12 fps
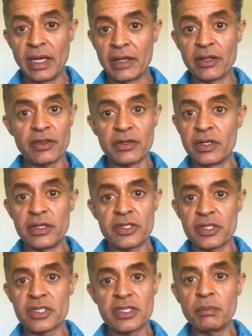And the third
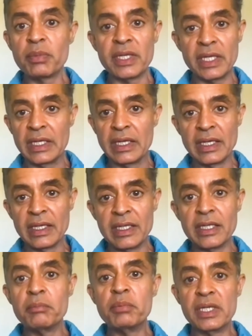is just simply
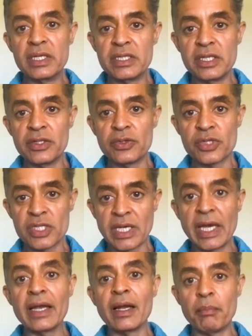the ability to
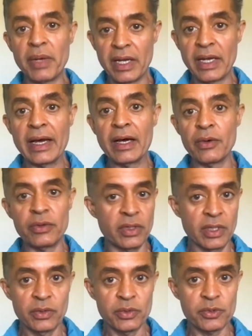scale up and down,
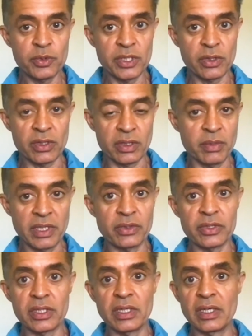which we talked
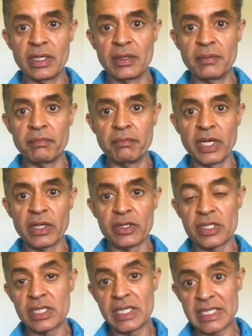about,
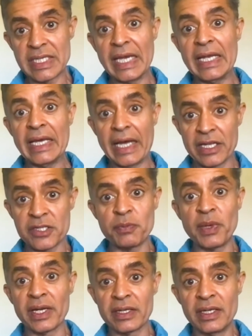because the scaling
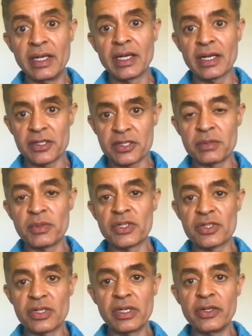aspect,
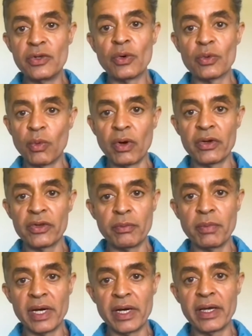customers really don't want
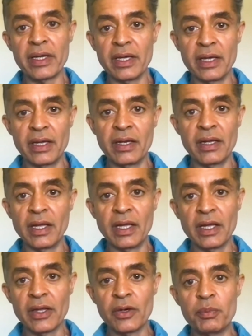to buy in
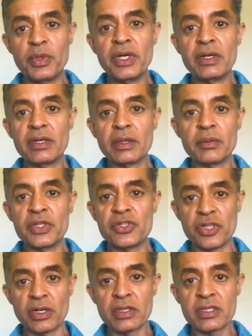
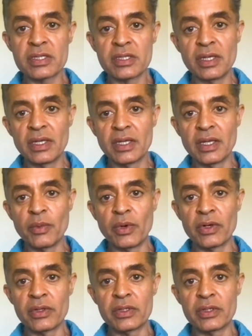predetermined chunks. They
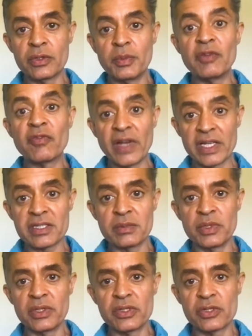want to be
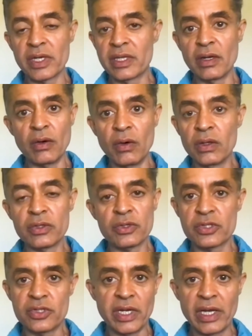flexible. So I think all
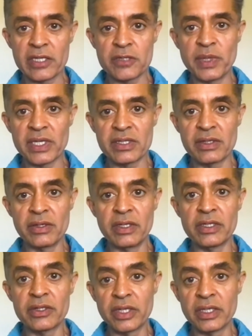those three aspects are
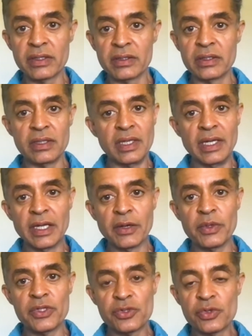really critical
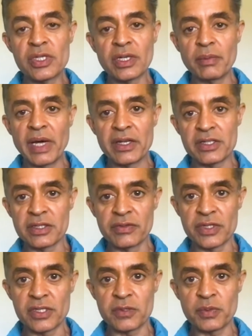when choosing a managed
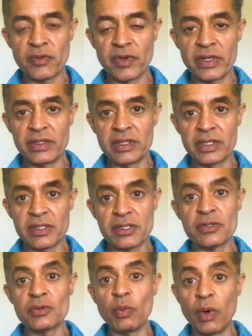services provider. And
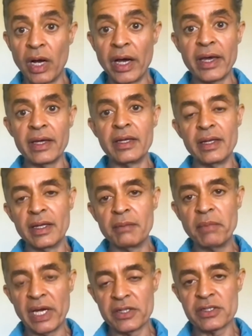this is why
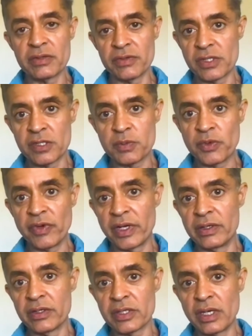managed services
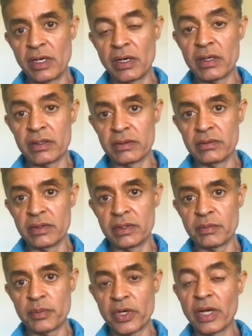providers are
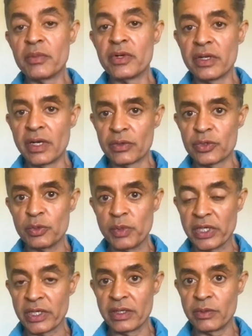the primary route to
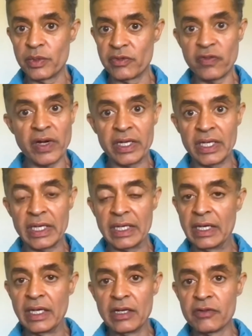market we're
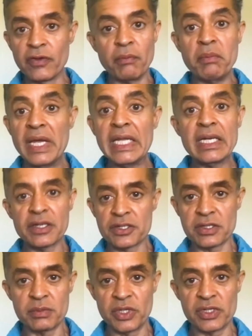finding for many
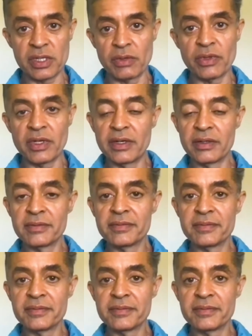customers out there.